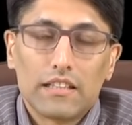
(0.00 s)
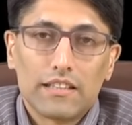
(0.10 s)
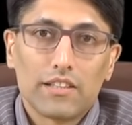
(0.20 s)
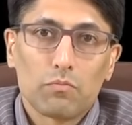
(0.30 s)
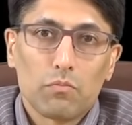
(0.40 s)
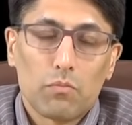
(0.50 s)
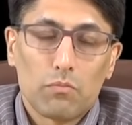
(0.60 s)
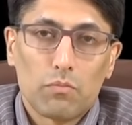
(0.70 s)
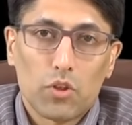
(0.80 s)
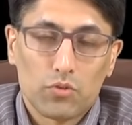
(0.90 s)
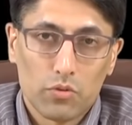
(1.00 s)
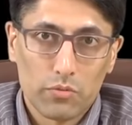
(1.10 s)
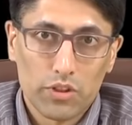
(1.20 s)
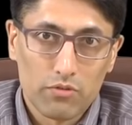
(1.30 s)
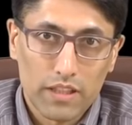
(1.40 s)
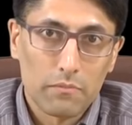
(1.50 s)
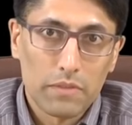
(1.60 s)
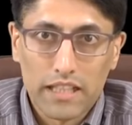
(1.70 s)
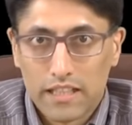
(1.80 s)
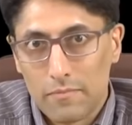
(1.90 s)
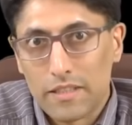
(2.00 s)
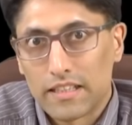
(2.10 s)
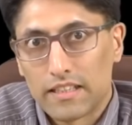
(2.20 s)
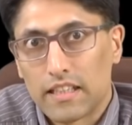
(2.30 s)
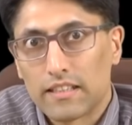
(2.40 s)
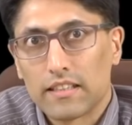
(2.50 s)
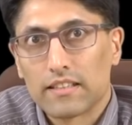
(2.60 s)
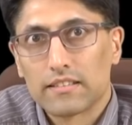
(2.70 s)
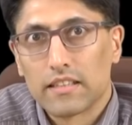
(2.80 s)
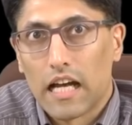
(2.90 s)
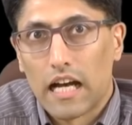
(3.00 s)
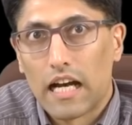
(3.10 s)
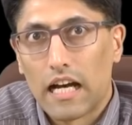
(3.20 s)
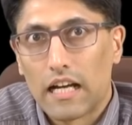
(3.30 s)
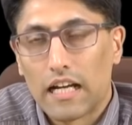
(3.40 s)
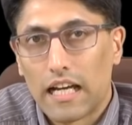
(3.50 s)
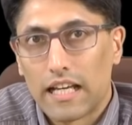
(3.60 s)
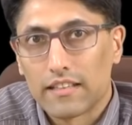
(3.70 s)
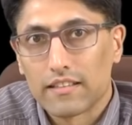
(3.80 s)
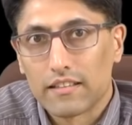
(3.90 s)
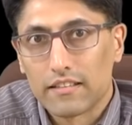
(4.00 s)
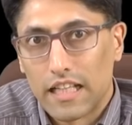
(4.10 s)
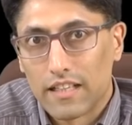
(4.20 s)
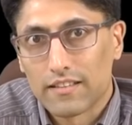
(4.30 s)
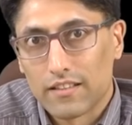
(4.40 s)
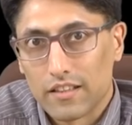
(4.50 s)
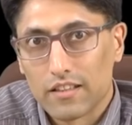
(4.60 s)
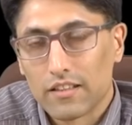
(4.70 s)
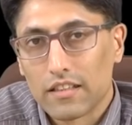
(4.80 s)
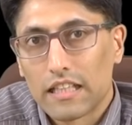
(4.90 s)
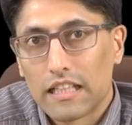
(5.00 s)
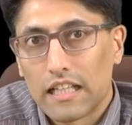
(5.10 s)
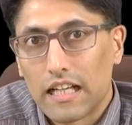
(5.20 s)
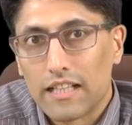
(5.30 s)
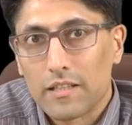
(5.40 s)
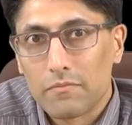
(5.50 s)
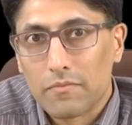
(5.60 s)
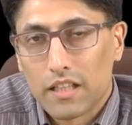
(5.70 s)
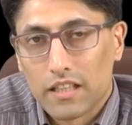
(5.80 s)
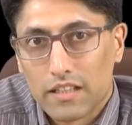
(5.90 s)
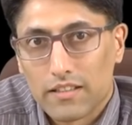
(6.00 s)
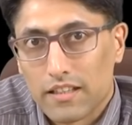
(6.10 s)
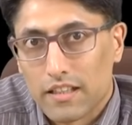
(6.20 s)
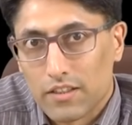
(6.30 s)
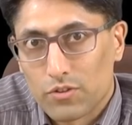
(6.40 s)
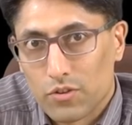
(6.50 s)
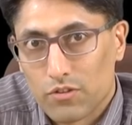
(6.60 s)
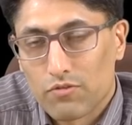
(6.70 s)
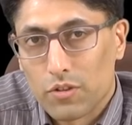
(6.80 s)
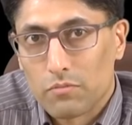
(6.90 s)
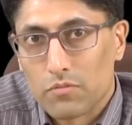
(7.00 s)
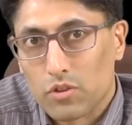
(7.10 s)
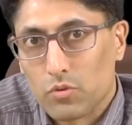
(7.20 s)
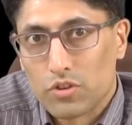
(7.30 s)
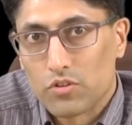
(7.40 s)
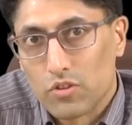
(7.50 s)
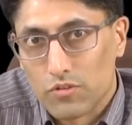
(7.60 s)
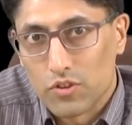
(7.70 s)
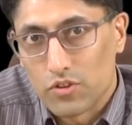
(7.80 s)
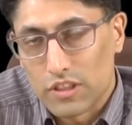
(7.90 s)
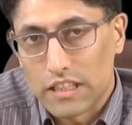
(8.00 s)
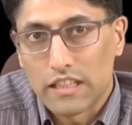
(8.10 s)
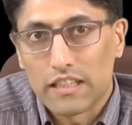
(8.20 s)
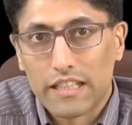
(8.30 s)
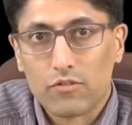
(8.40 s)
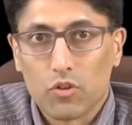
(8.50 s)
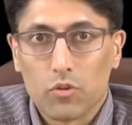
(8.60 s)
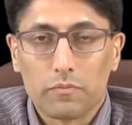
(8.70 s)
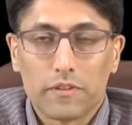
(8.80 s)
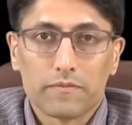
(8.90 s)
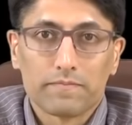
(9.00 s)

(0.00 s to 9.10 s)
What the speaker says: This module was written by Amita Dhanda at NALSAR. I am Akash Singh Rathore from Lewis University in Rome.